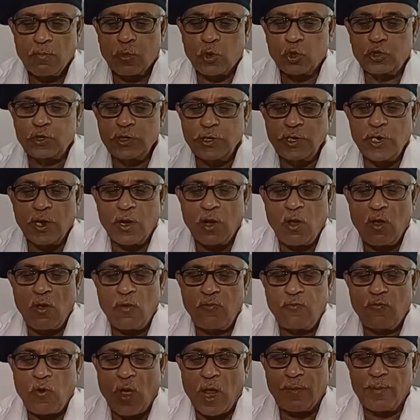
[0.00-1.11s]
Procedure
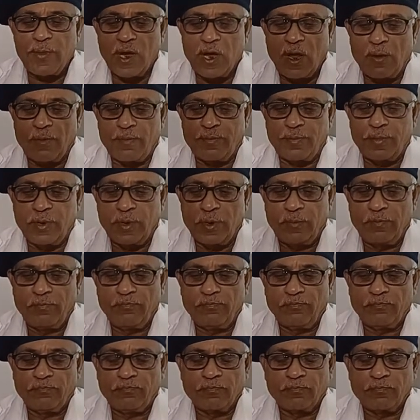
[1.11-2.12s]
of warming up.